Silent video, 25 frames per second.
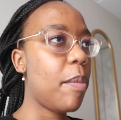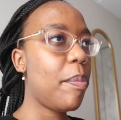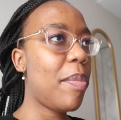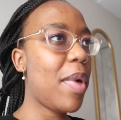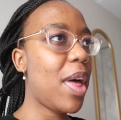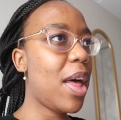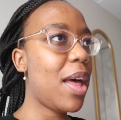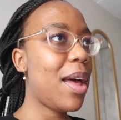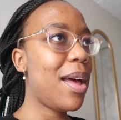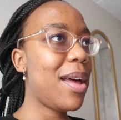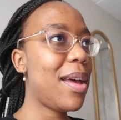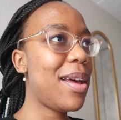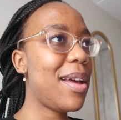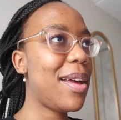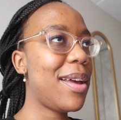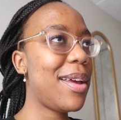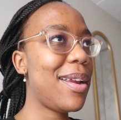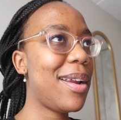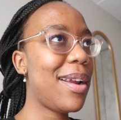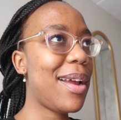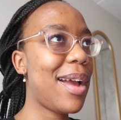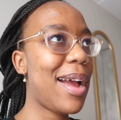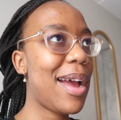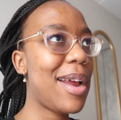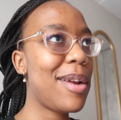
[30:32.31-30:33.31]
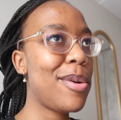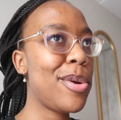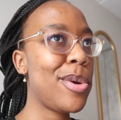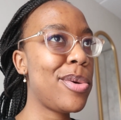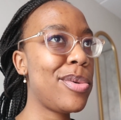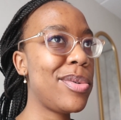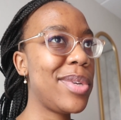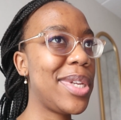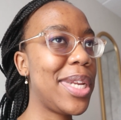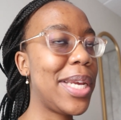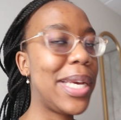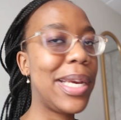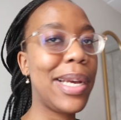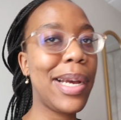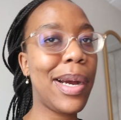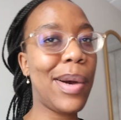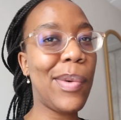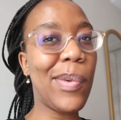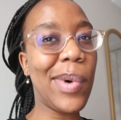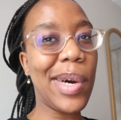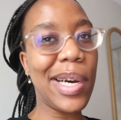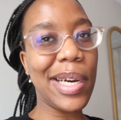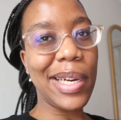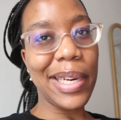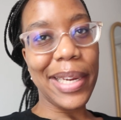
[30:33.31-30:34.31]
but I don't think I
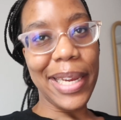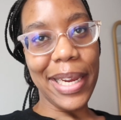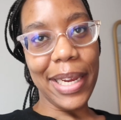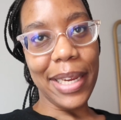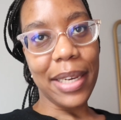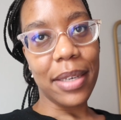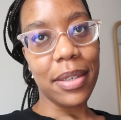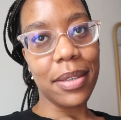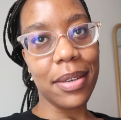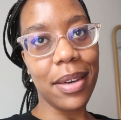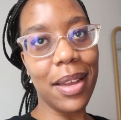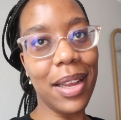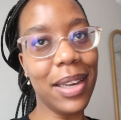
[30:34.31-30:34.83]
want it.